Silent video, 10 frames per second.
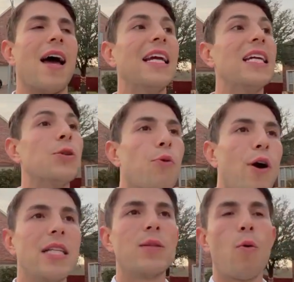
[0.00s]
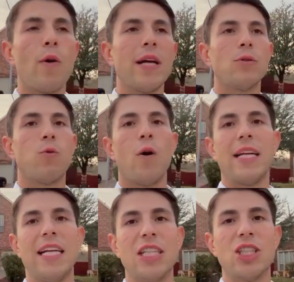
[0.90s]
each price point, what
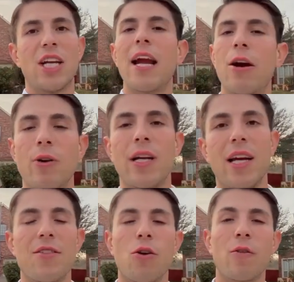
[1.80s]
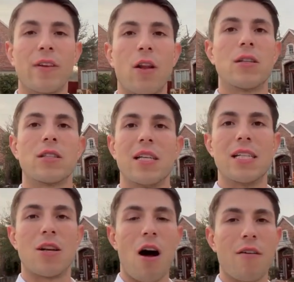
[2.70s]
each area in the Irving Las
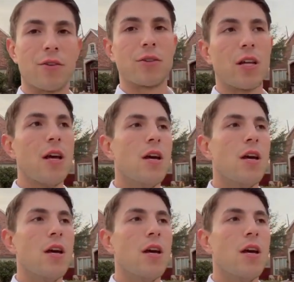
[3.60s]
Colinas offers.